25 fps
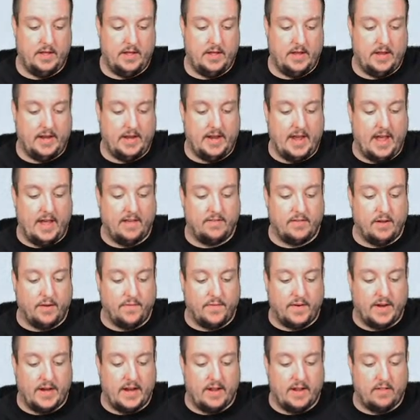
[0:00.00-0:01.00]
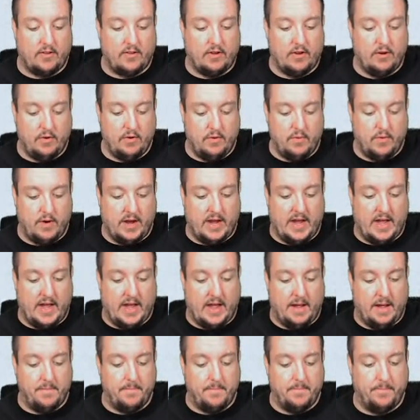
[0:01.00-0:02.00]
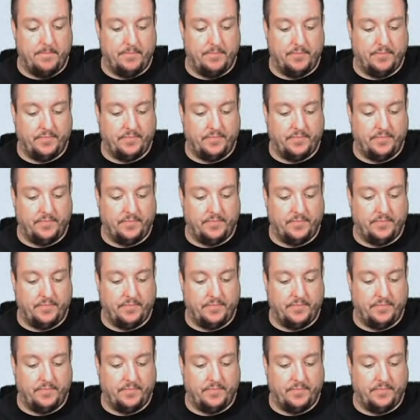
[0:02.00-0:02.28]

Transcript: And guys, don't forget to, um,